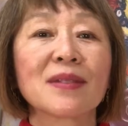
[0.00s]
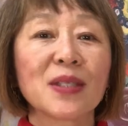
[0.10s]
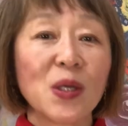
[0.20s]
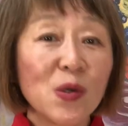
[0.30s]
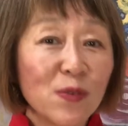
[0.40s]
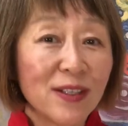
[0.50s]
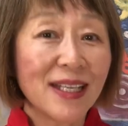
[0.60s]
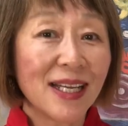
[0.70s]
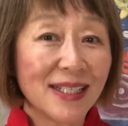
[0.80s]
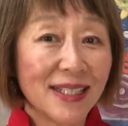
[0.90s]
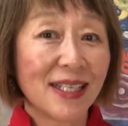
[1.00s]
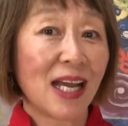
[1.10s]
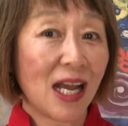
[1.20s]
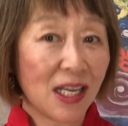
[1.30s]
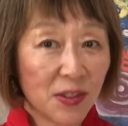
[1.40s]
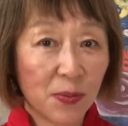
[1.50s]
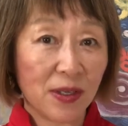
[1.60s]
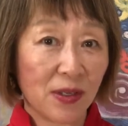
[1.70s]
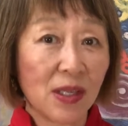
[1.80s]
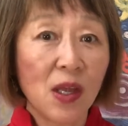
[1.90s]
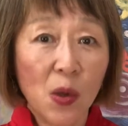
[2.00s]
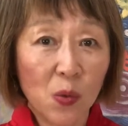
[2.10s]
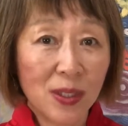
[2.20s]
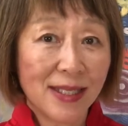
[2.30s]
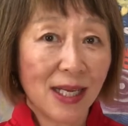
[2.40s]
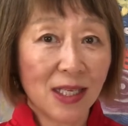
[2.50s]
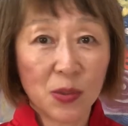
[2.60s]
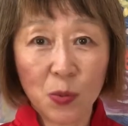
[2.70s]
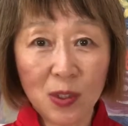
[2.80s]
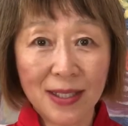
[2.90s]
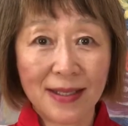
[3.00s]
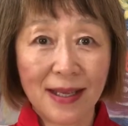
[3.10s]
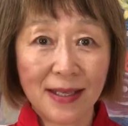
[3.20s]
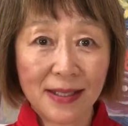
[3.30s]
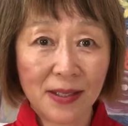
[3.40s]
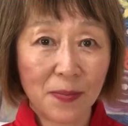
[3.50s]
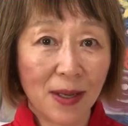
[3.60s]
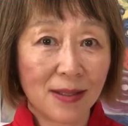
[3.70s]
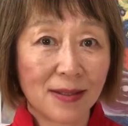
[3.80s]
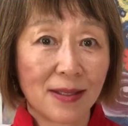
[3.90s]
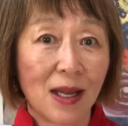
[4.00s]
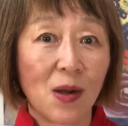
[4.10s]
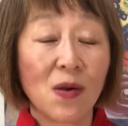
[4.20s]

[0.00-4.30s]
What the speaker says: COVID-19 has been with us more than 18 months now.